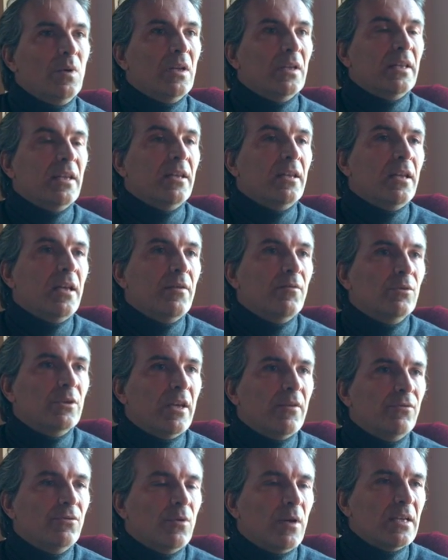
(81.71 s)
Well, then I would
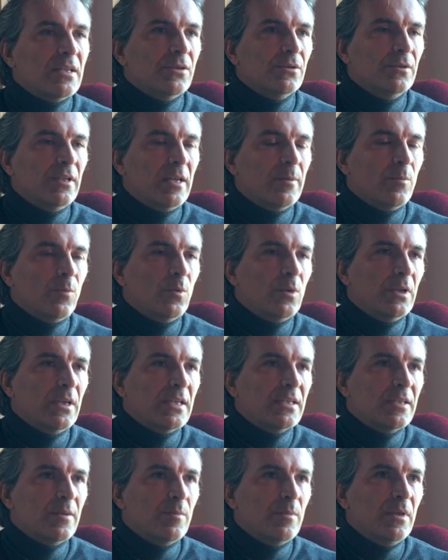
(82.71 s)
have to ask to them, what
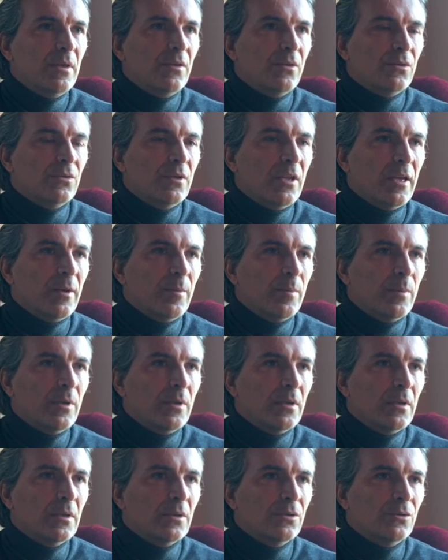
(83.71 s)
does it mean to them
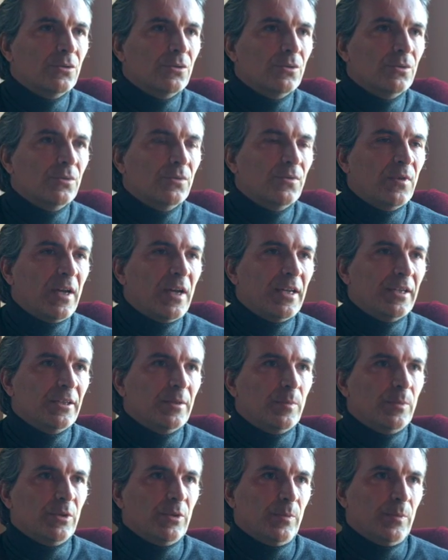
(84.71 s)
to find the
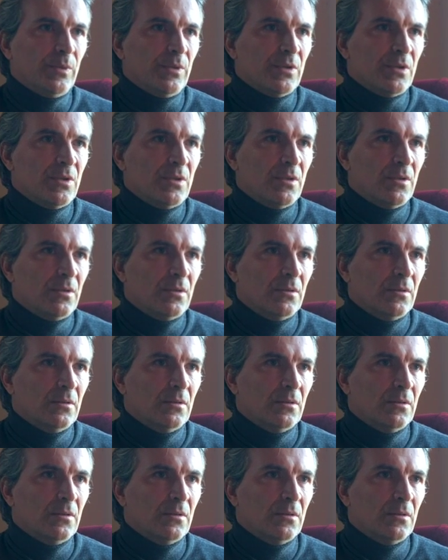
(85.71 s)
purpose?